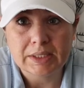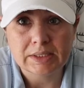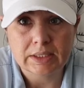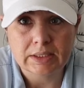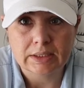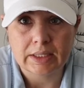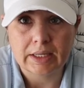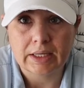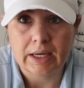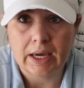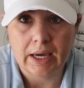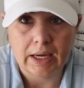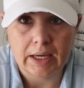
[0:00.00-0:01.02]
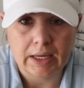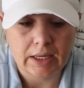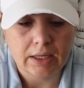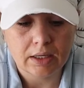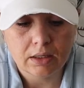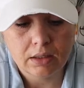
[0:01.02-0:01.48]
basically
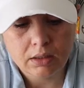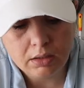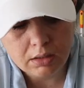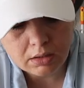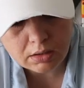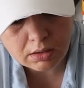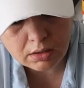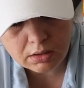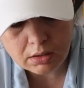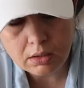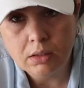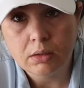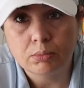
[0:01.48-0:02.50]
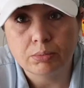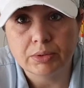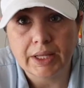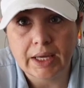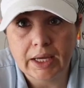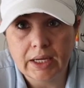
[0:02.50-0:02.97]
a
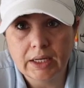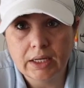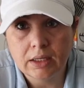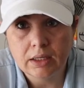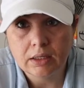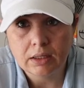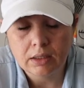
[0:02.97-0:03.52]
blade